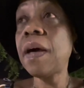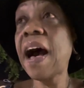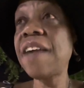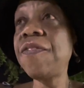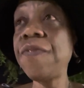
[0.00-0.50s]

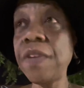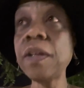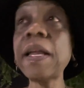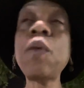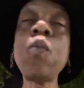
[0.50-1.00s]
I feel
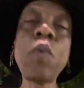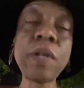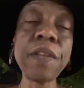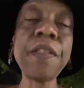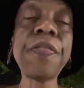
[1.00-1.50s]
like
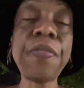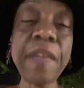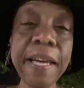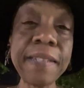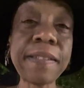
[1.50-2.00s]
one of the
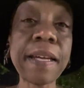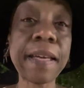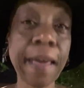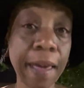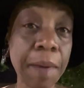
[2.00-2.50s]
things that
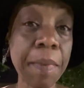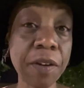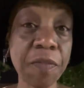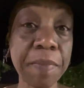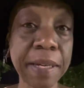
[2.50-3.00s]
came
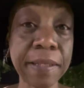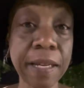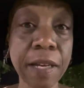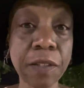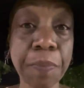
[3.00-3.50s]
out of my
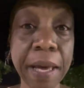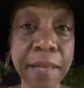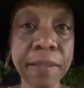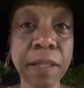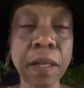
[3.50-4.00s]
dad's
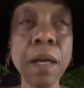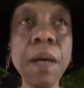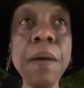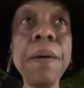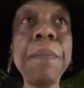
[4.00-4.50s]
passing,
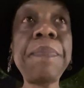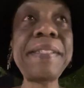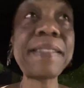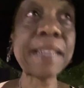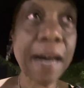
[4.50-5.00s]

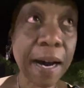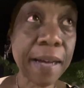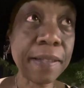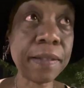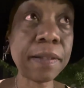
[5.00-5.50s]

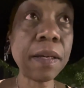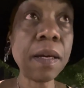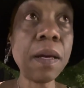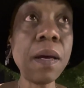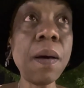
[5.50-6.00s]
besides
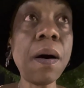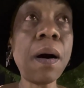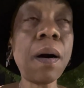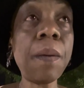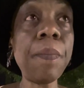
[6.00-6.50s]

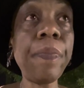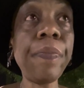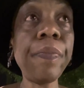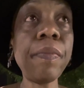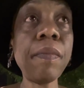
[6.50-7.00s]
my
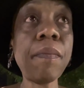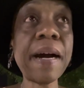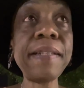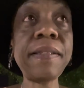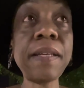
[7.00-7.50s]

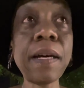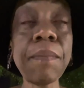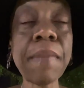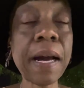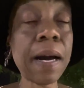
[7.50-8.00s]

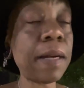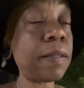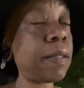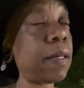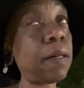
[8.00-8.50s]

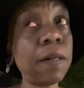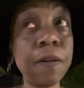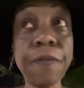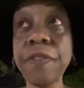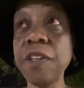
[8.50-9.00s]
idea
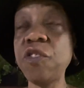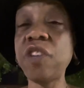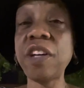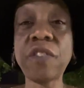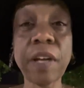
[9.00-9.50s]
of the
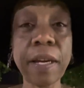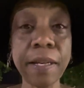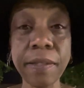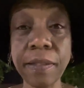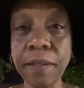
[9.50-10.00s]
JJ
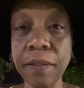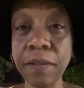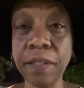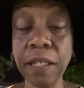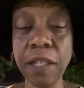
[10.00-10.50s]
and
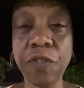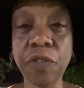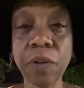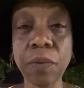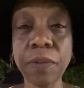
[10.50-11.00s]
Dini
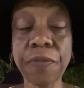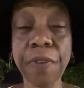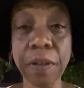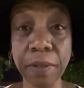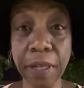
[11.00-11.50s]
Jones
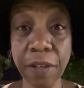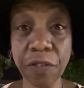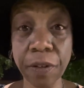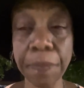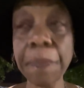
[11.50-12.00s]

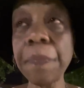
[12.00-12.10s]
Foundation,